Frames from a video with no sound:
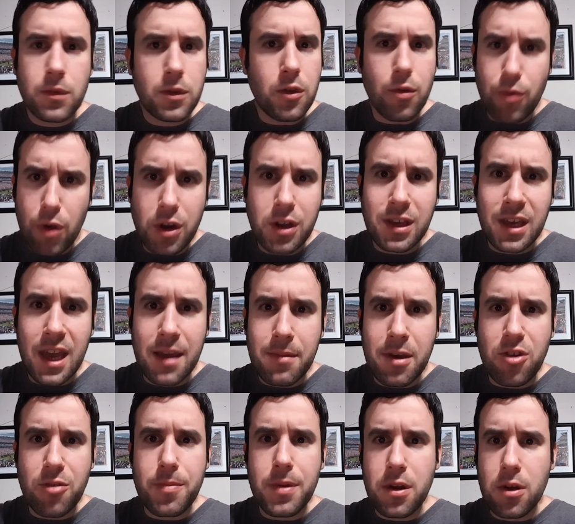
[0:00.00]
The running game
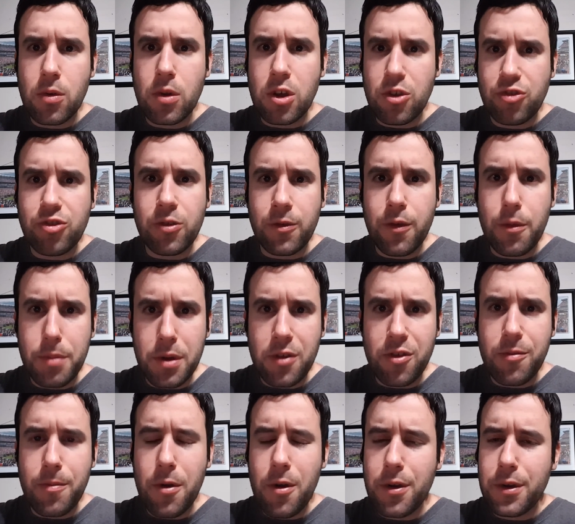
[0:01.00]
has been an issue for
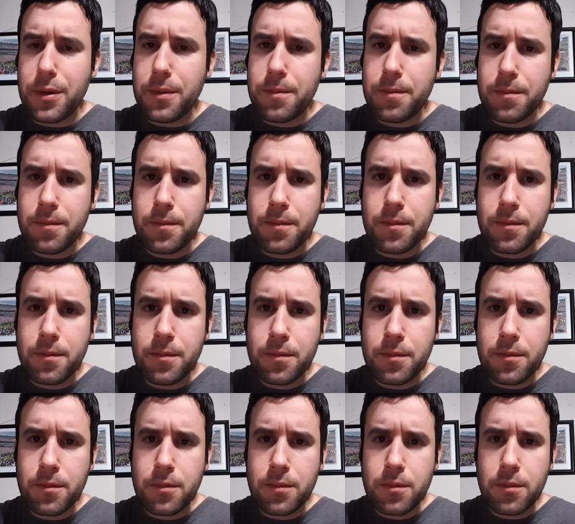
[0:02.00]
Pittsburgh.
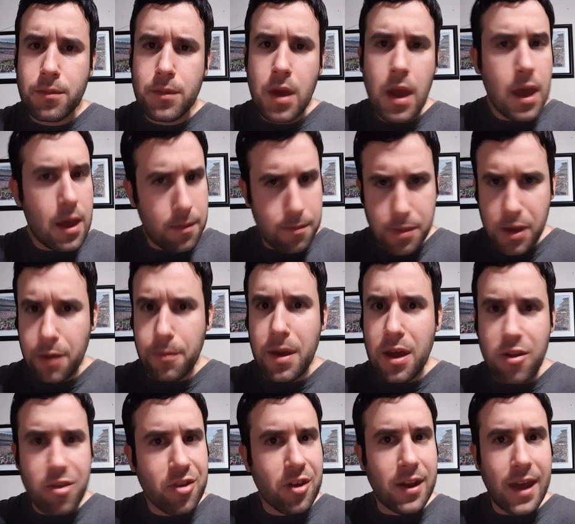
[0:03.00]
Big
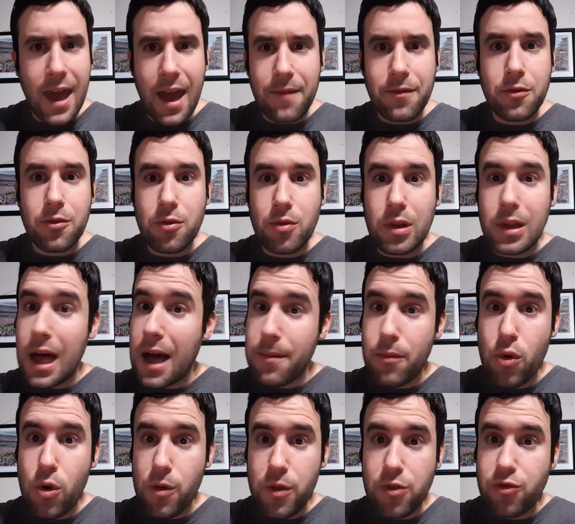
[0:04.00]
Ben is going to have to do a lot
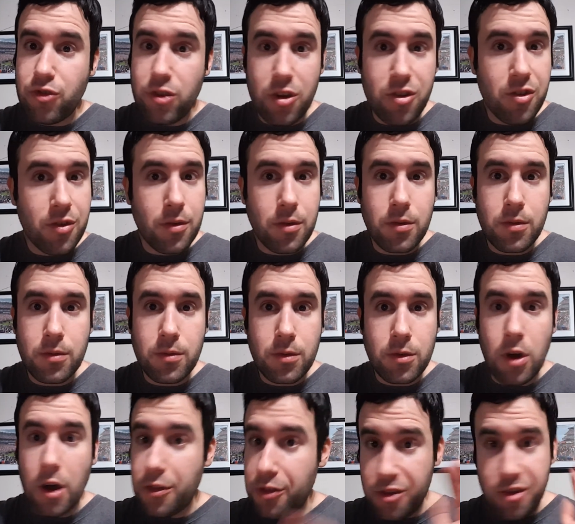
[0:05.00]
more than just
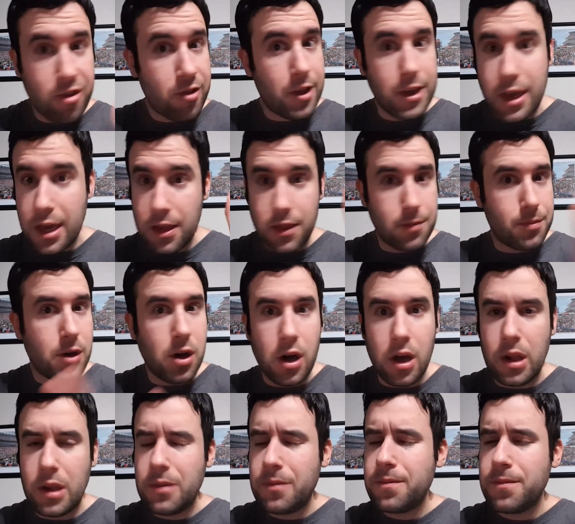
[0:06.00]
gunslinging the
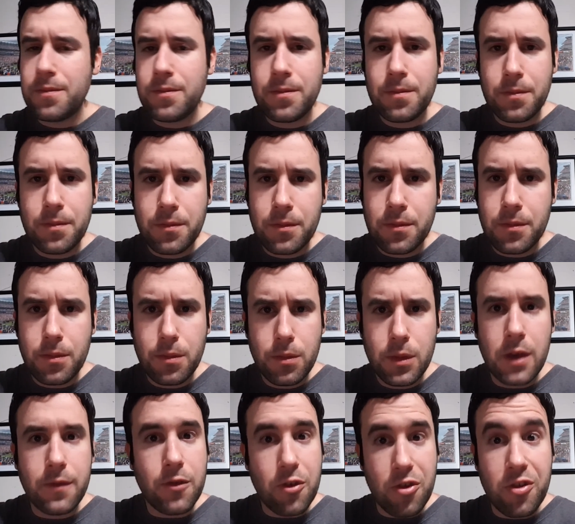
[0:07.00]
ball
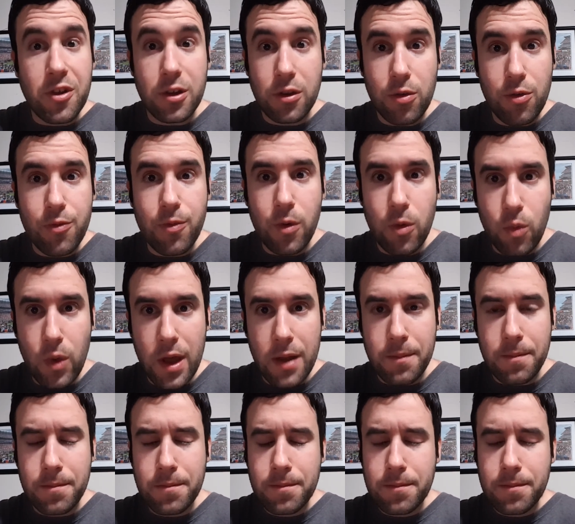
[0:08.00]
if the Steelers will win.